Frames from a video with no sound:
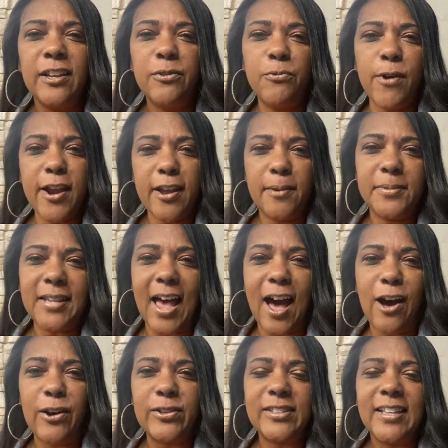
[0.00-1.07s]
Ram's
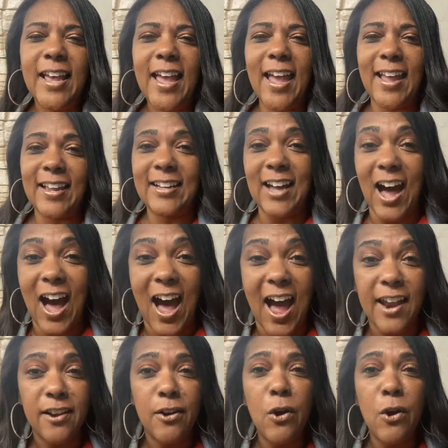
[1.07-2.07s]
house, and God?